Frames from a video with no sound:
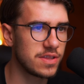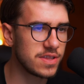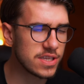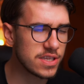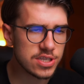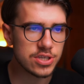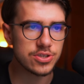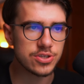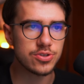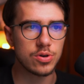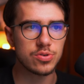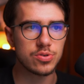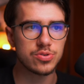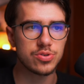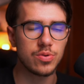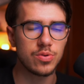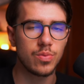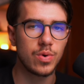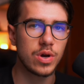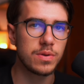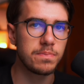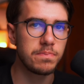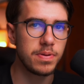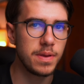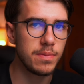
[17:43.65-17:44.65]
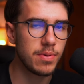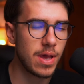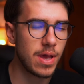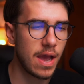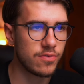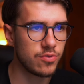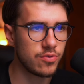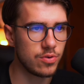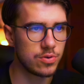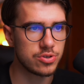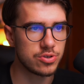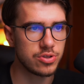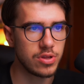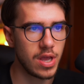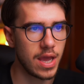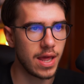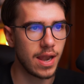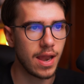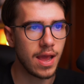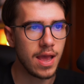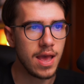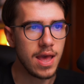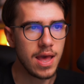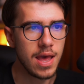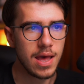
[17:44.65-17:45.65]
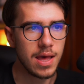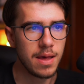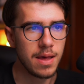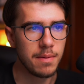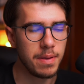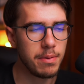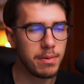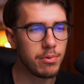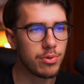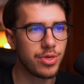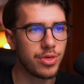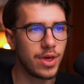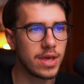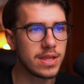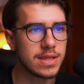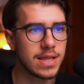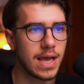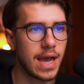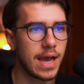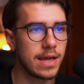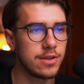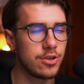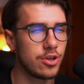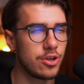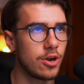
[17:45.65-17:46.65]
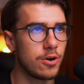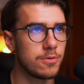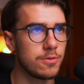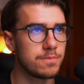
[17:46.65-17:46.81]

And this is also what people have to understand. People think that,